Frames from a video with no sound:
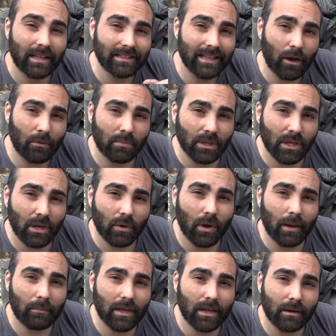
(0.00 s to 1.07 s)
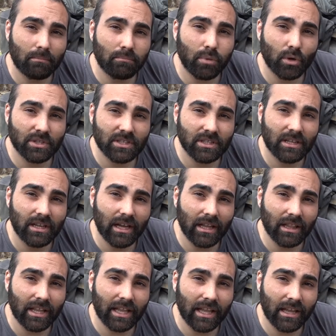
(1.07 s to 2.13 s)
Down below, I'm gonna put
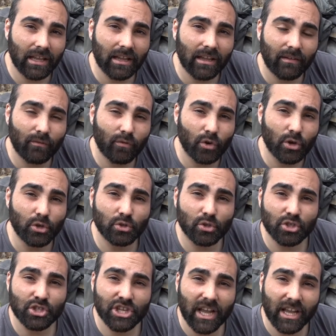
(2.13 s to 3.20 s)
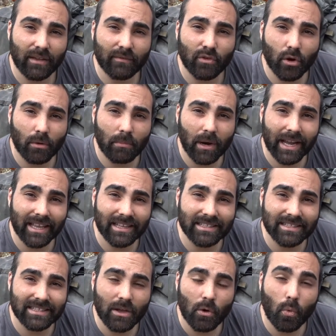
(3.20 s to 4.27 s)
a link for you to check if your bike
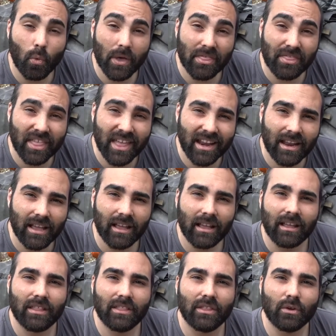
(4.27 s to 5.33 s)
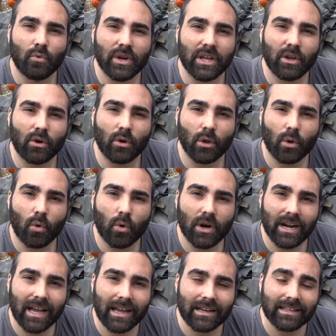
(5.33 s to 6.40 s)
is within the recall or
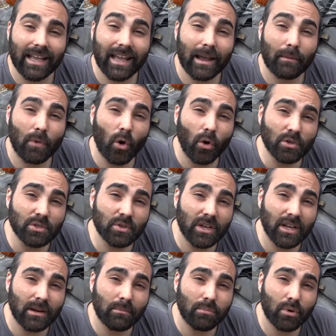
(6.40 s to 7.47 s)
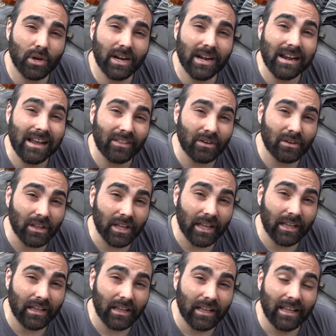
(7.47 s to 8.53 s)
not. And I'm also gonna put another
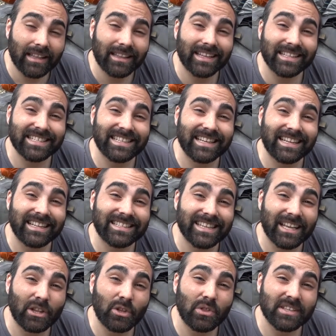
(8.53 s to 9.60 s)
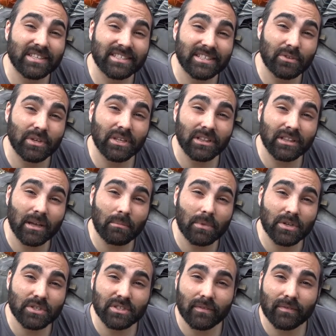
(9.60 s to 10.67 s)
link that's gonna tell you the serial
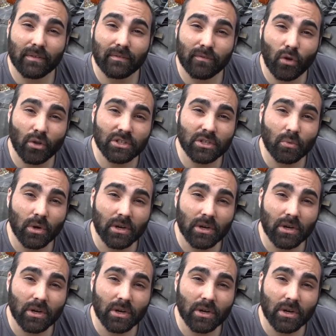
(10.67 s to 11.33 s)
numbers of the faulty